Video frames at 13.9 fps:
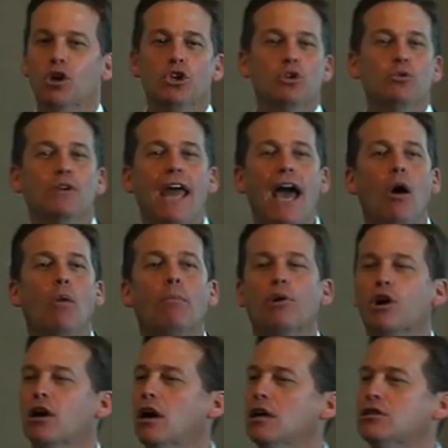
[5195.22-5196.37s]
you now
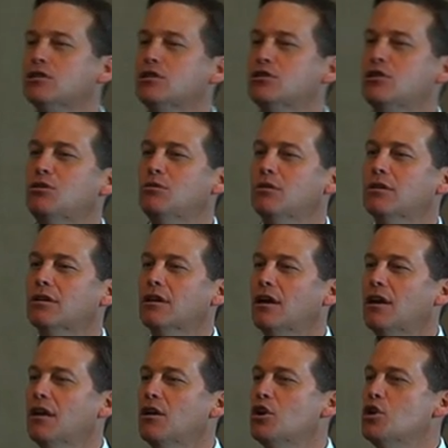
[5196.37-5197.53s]
percuss the tooth,
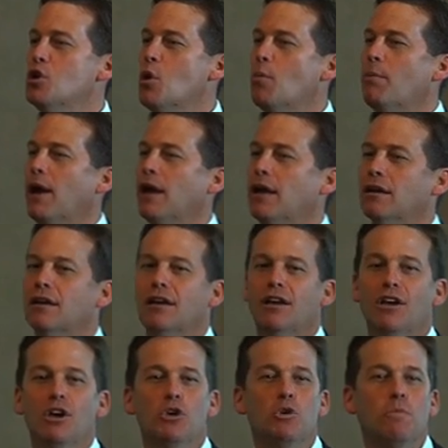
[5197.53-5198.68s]
no pain.
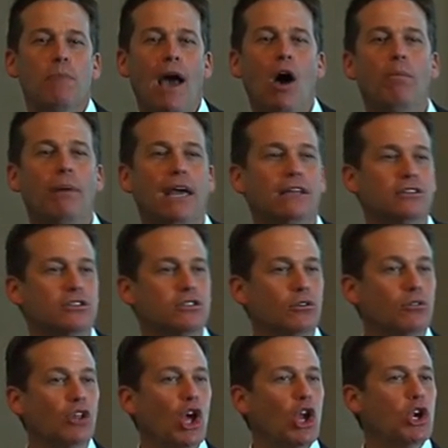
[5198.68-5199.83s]
You palpate the
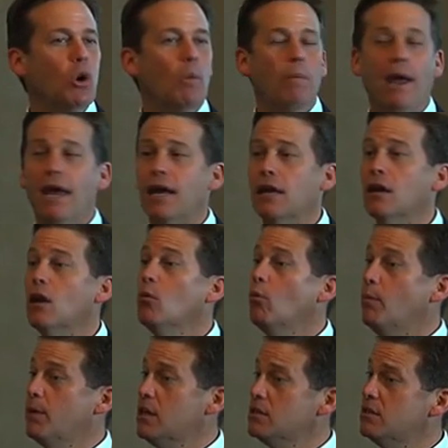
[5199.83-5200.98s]
tooth, no pain. Well,
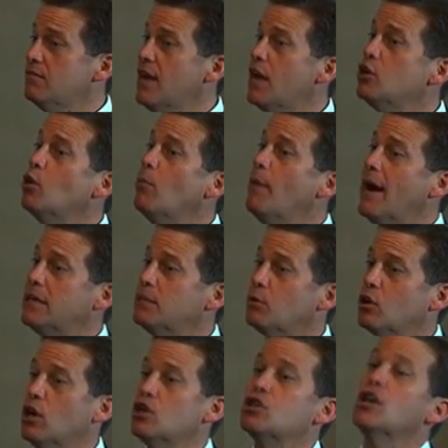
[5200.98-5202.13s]
because of that, you go back to
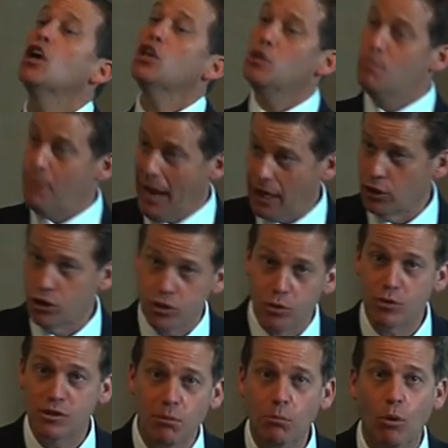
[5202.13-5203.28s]
percussion, you bang on the
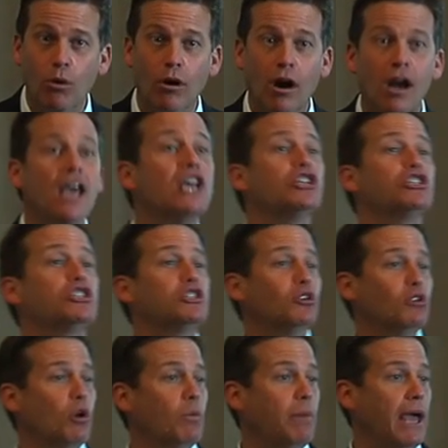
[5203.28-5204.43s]
tooth some more,
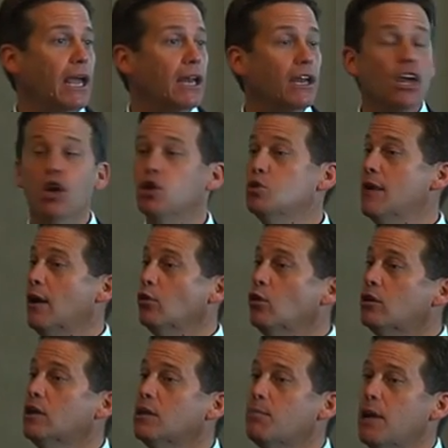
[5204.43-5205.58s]
still no pain. You now
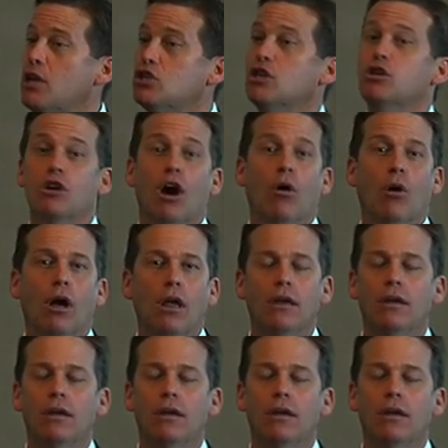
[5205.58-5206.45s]
look at the patient and you go,